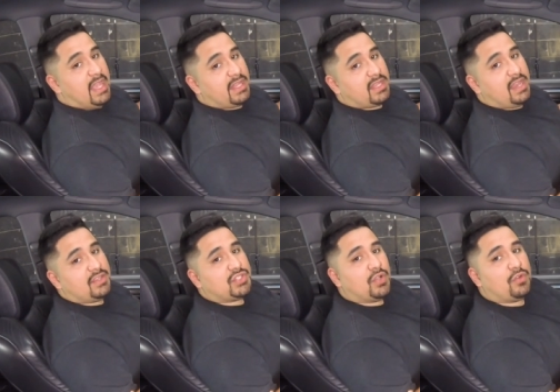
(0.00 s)
and kind
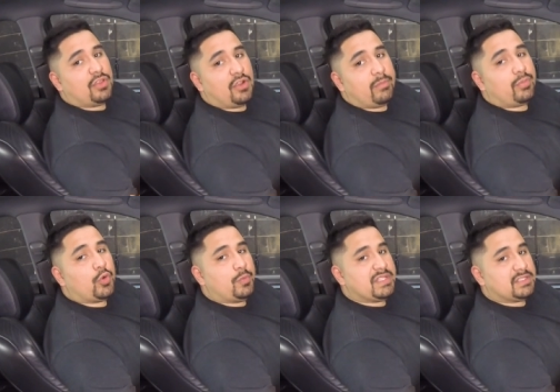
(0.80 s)
of show their
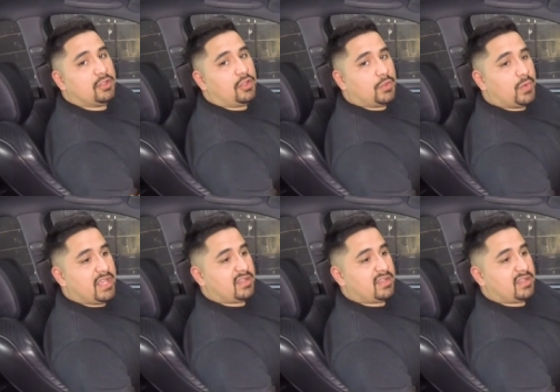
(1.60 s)
improvements along the way,